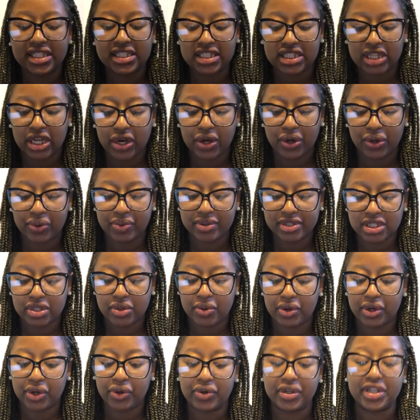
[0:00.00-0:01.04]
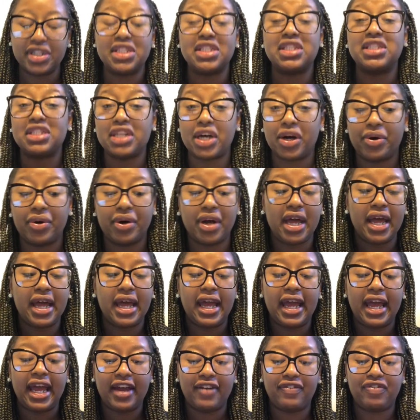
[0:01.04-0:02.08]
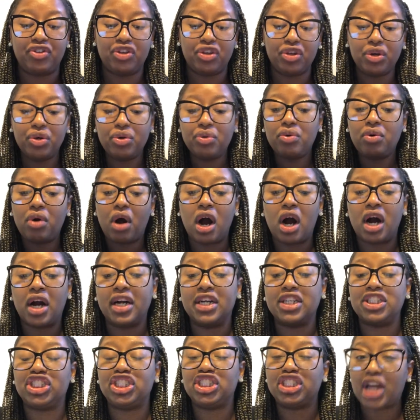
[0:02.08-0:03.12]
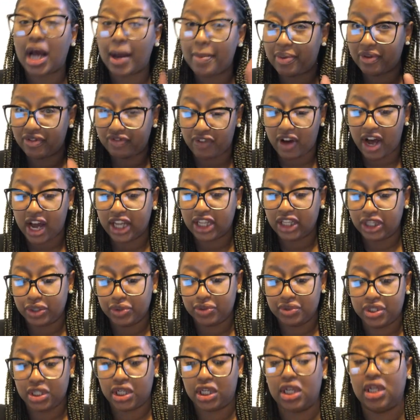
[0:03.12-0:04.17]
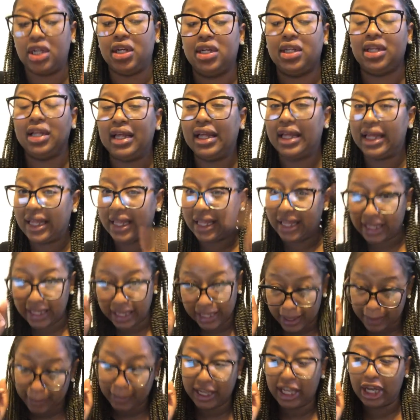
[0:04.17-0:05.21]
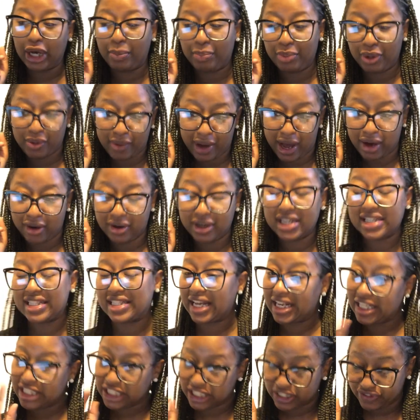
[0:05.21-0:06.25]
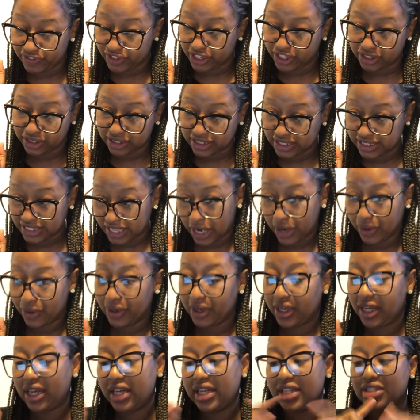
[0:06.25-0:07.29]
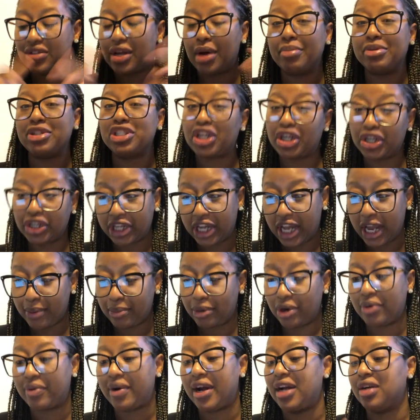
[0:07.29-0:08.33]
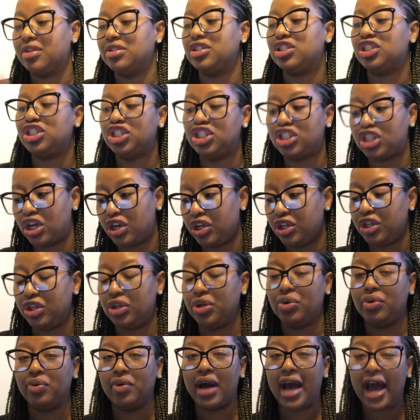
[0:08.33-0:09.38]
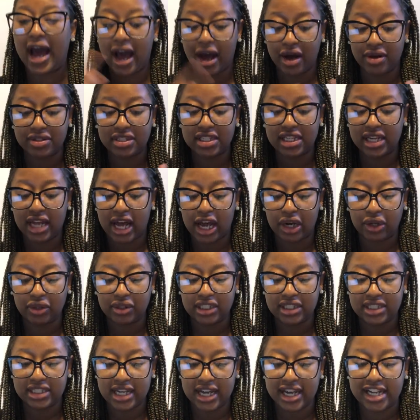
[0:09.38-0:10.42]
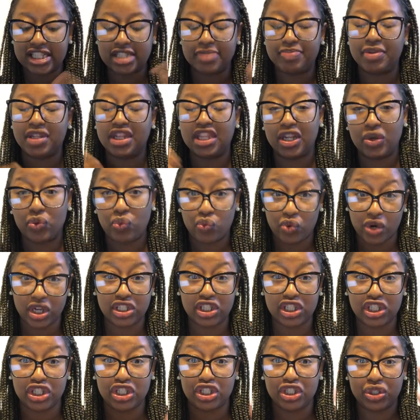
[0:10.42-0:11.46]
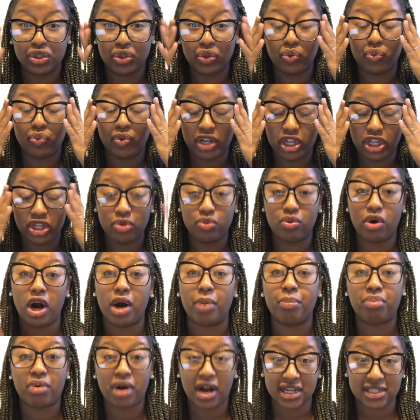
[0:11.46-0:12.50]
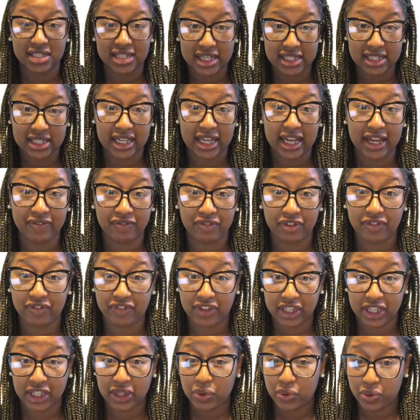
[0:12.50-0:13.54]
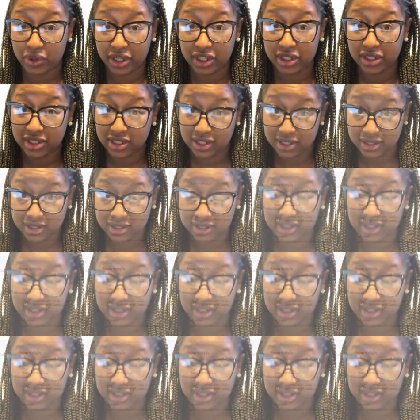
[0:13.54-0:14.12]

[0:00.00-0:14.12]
So what's going on? So if you are a Shopify user, let me help you out because I just figured this out. So I'm gonna turn the camera around to show you how to not only test, but then what to do when you are processing and fulfilling orders.